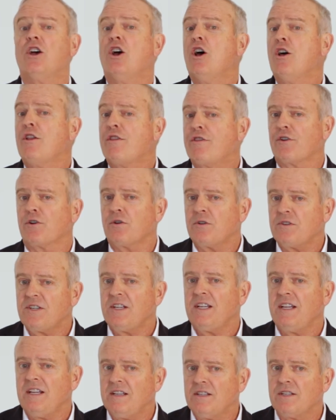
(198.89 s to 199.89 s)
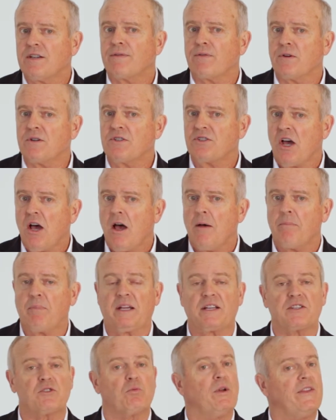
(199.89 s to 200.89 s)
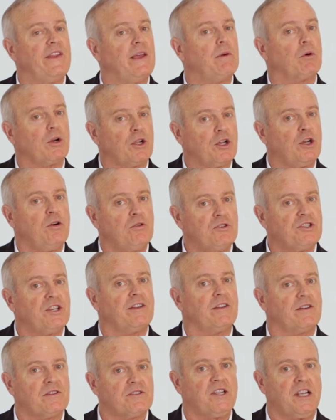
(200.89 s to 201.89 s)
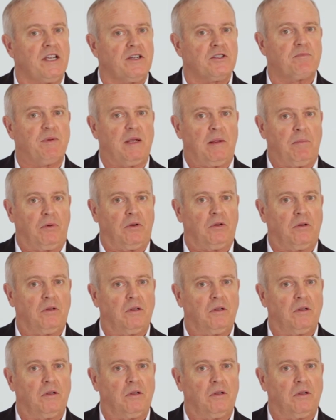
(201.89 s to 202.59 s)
13 different topics when they were coaching their salespeople.